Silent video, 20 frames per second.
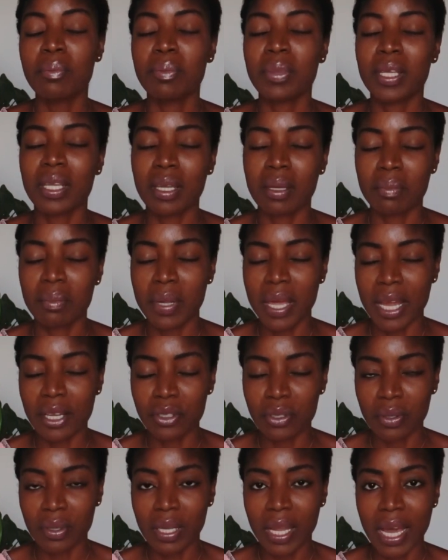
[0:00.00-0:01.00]
became
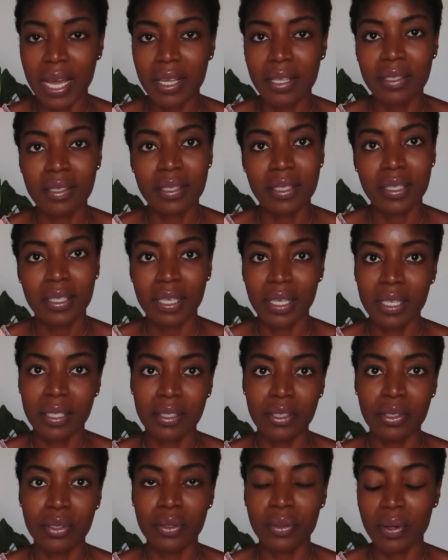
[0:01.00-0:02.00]
naturalized in
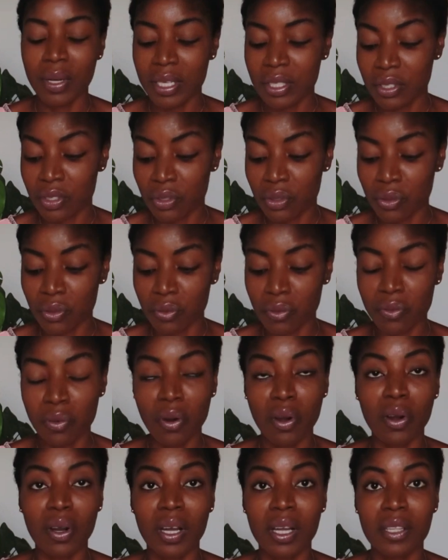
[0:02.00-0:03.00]
the U.S., you
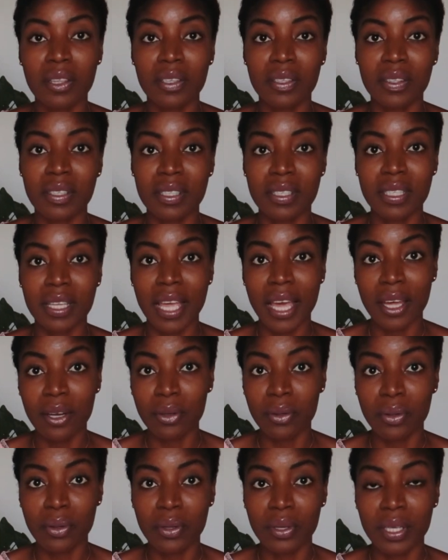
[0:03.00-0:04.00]
fall under this
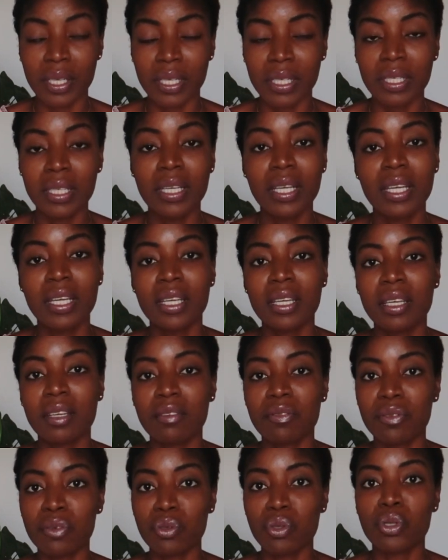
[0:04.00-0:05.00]
category
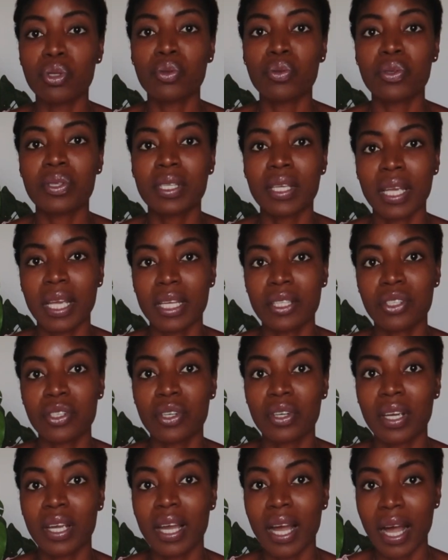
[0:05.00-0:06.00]
if you choose to
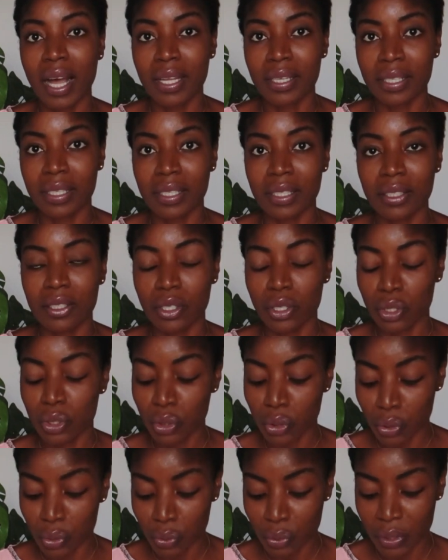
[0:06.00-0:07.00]
enter Ghana
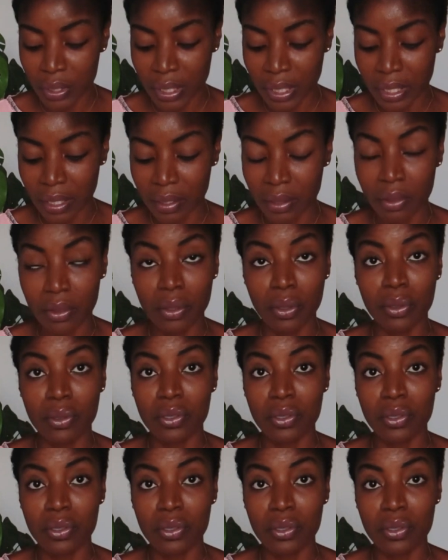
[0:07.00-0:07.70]
using